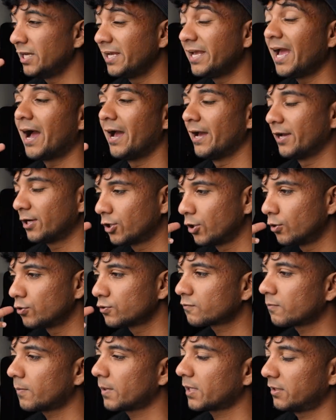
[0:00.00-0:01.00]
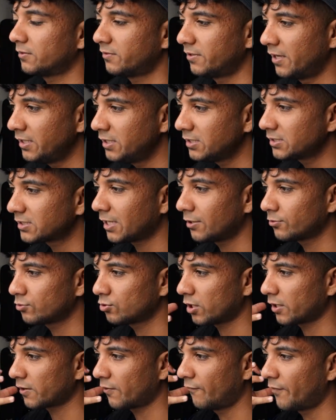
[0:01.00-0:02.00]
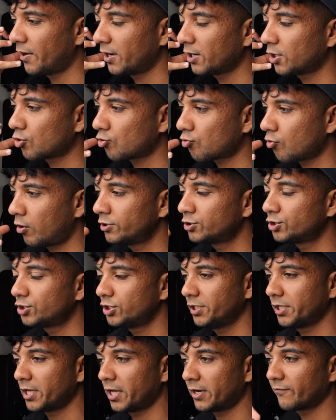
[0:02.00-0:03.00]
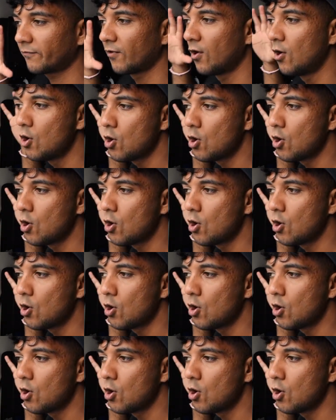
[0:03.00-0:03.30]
Yeah, it goes from like a tinny sound to like a very crunchy kind of